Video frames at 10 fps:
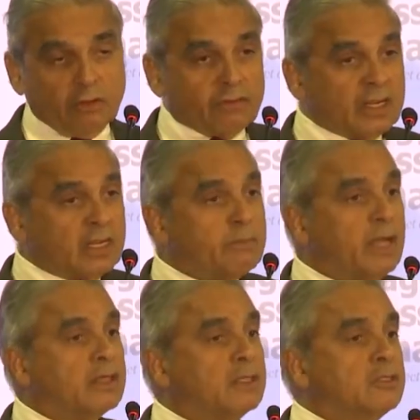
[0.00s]
the
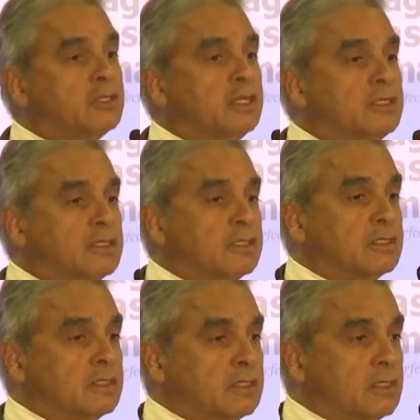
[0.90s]
fundamental
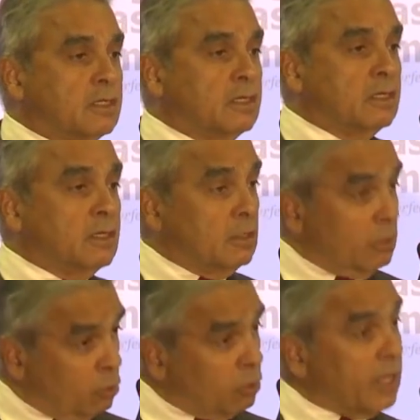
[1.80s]
changes,
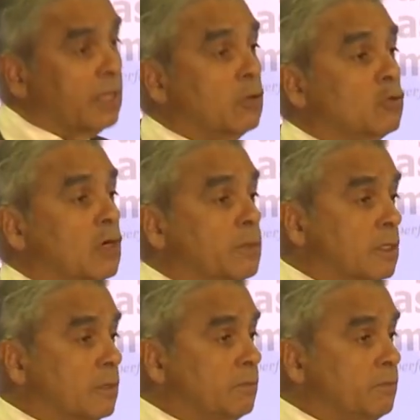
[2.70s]
you get into trouble.